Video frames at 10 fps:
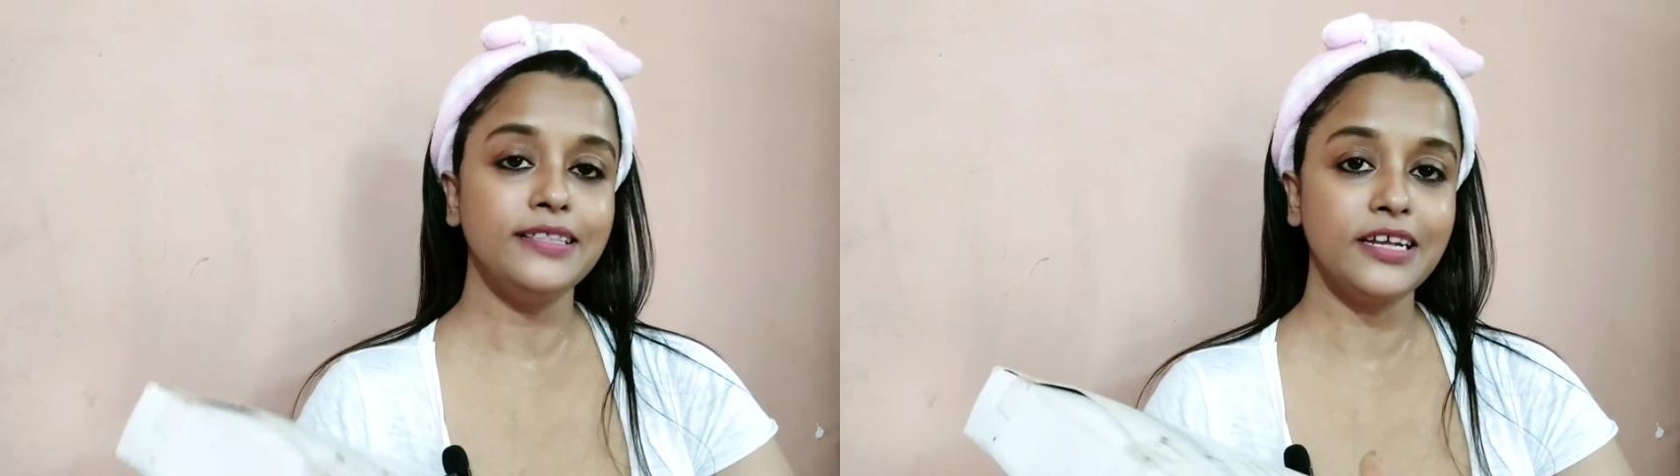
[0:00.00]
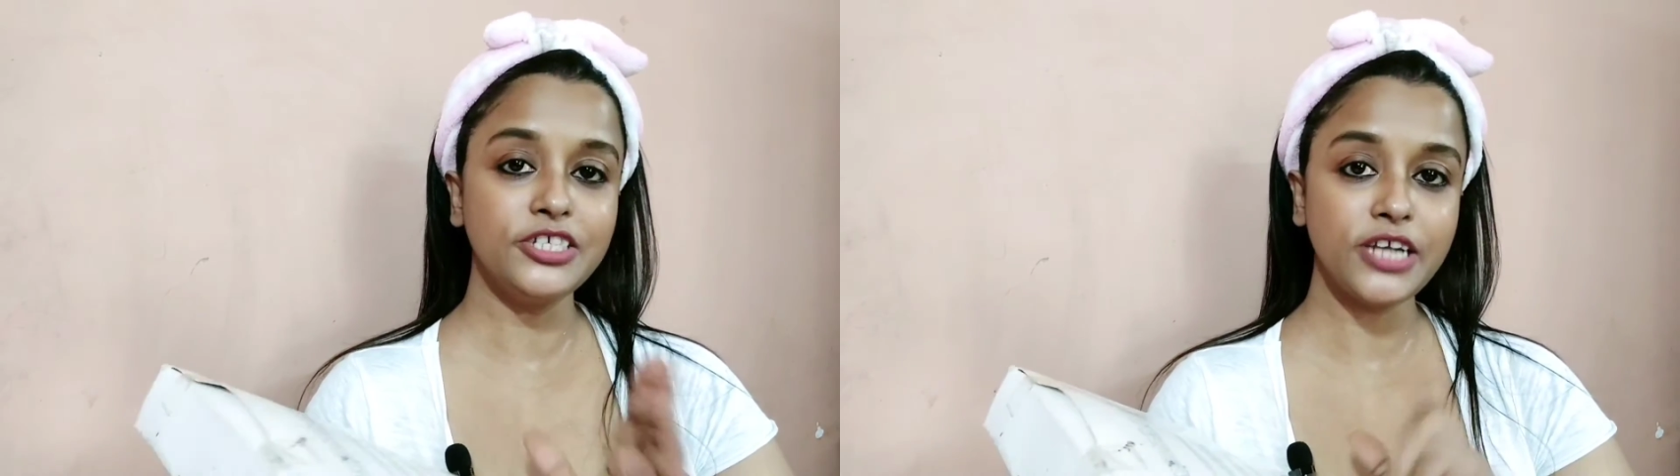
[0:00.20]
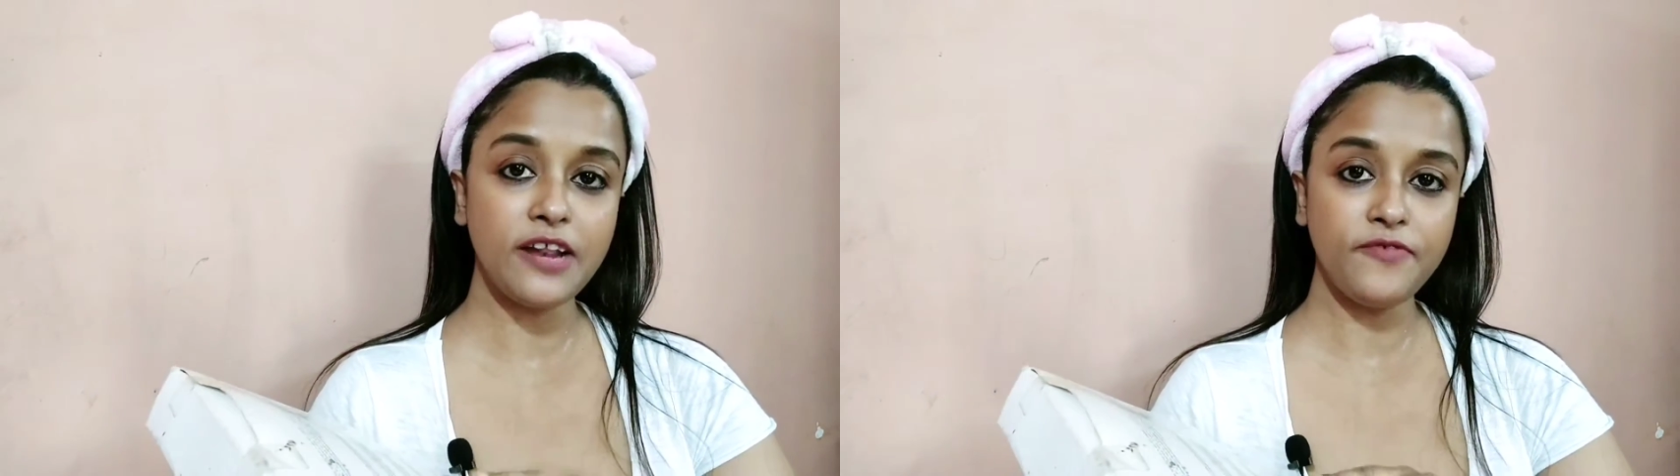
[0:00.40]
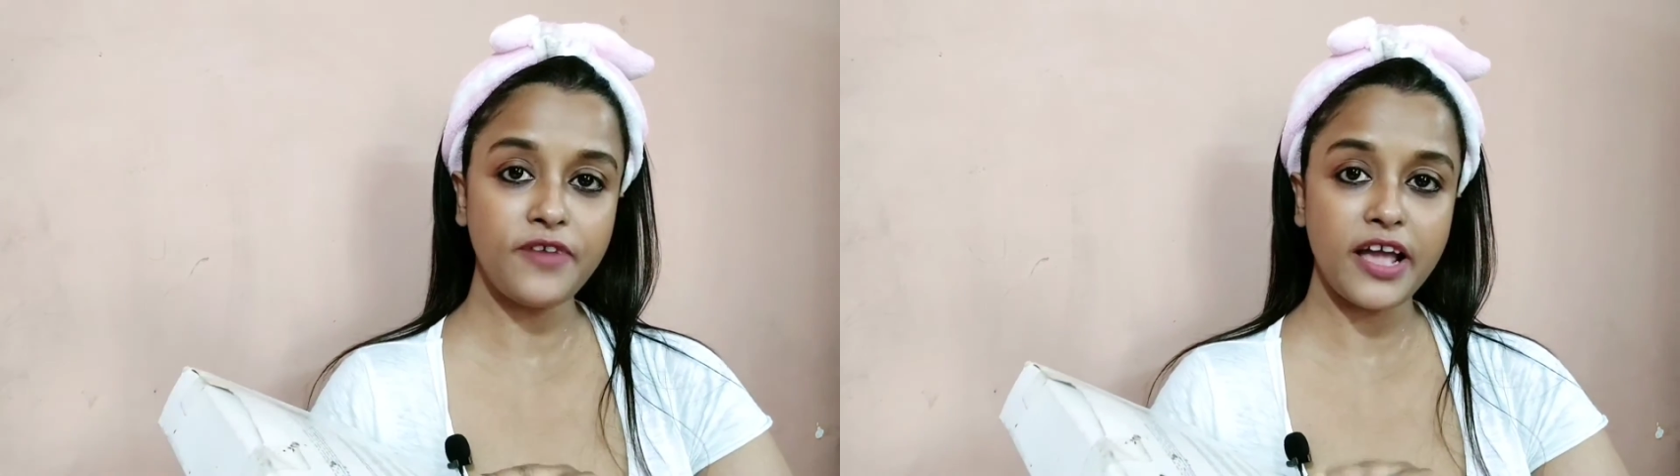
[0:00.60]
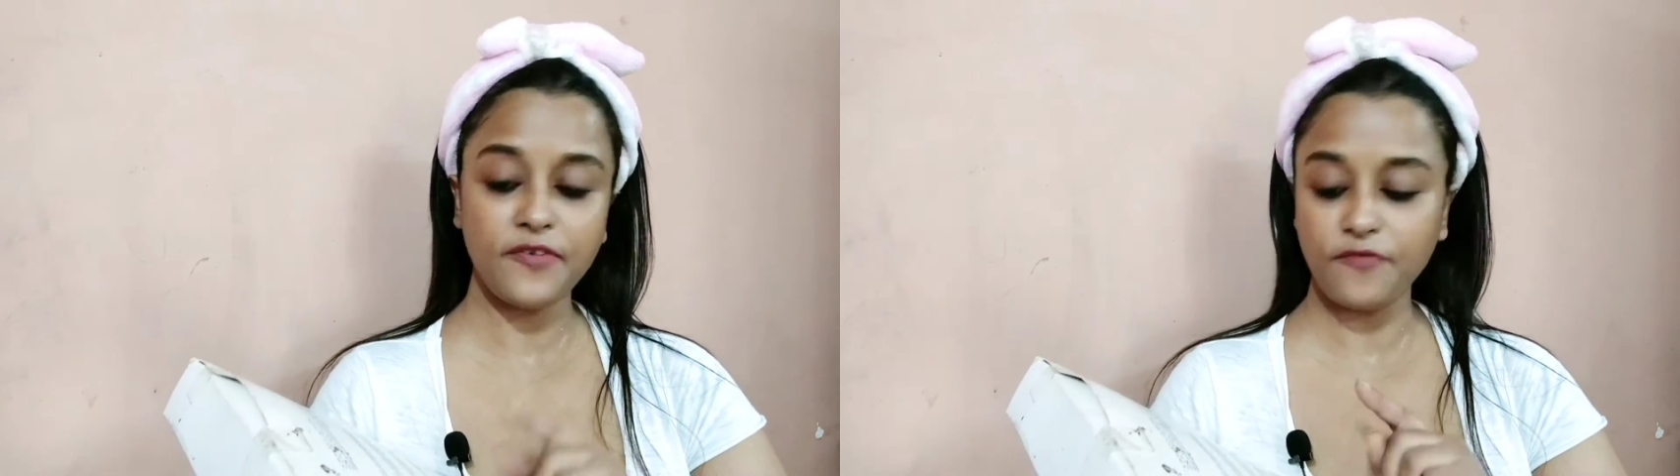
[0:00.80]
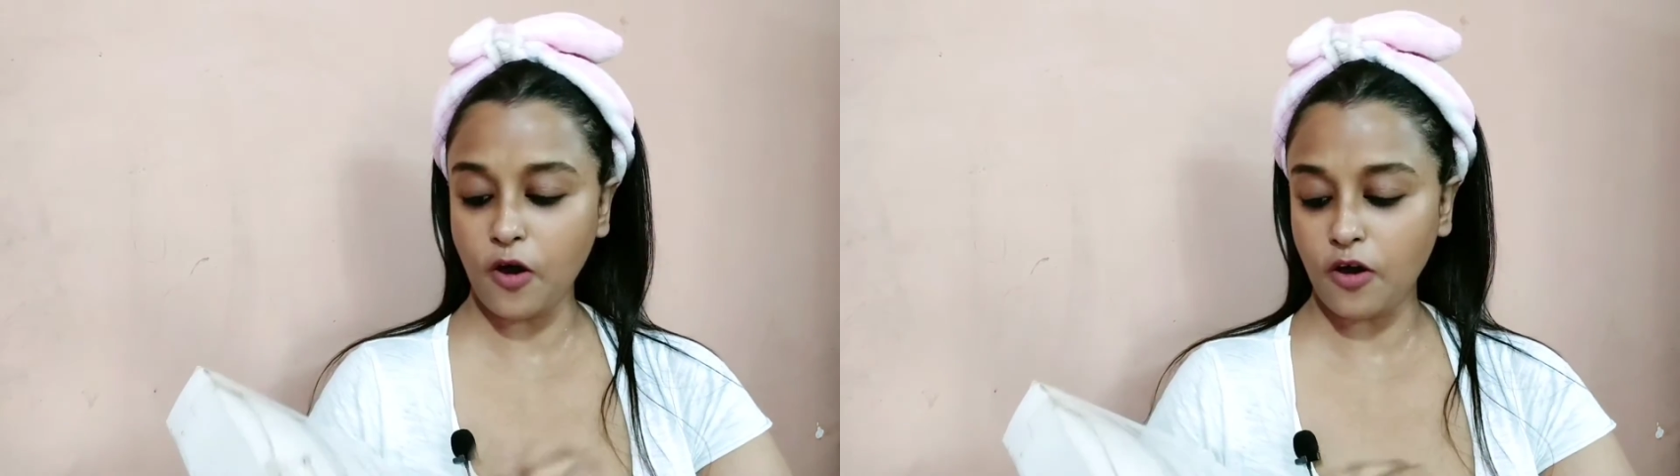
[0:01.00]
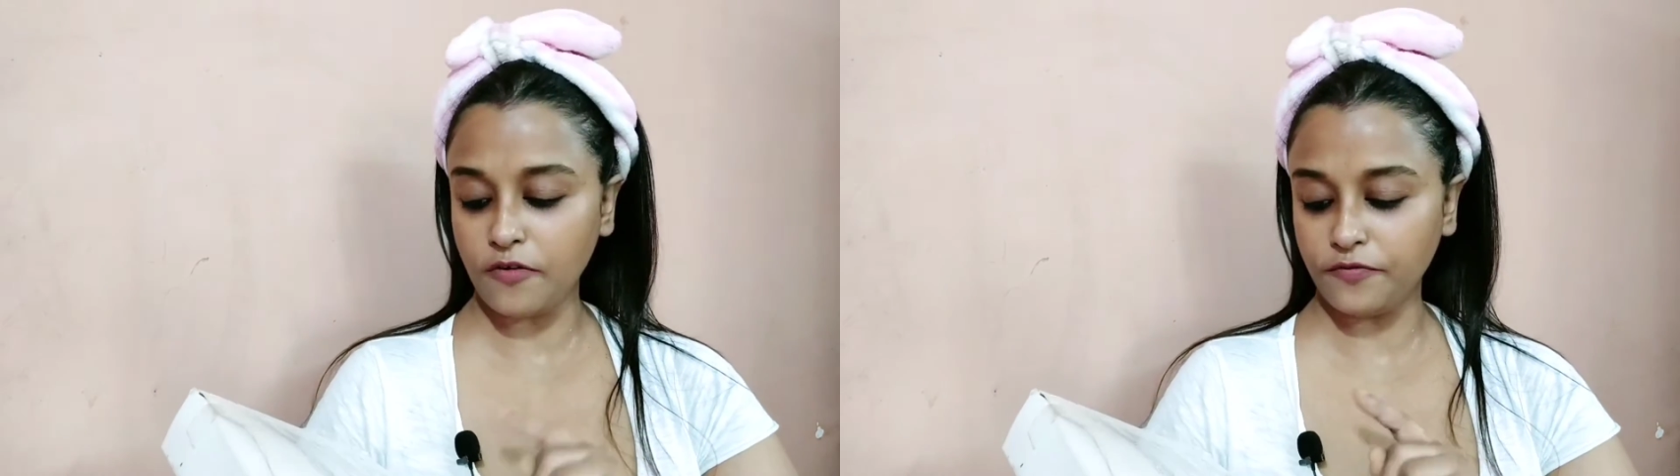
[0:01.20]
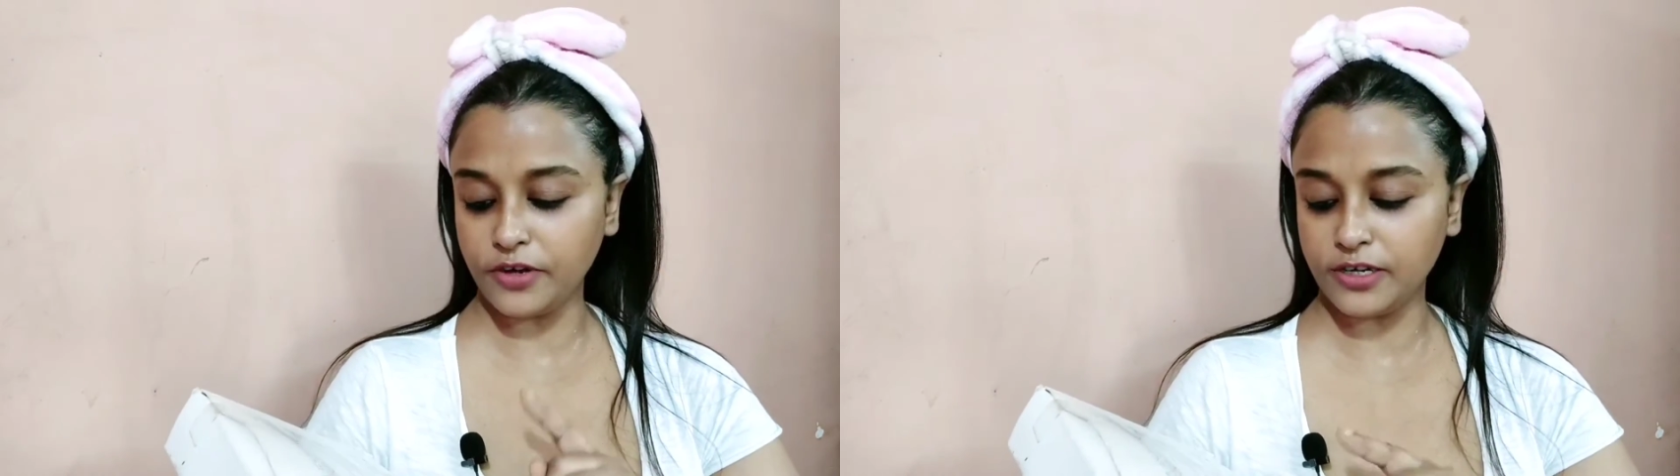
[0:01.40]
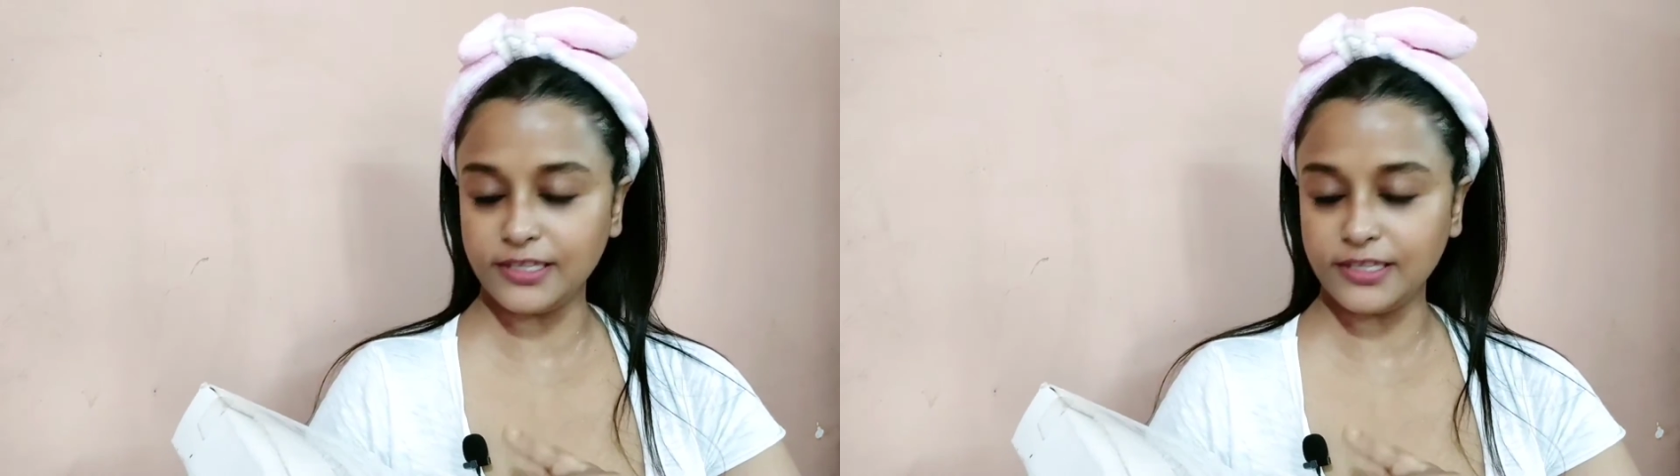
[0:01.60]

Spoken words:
The shelf life of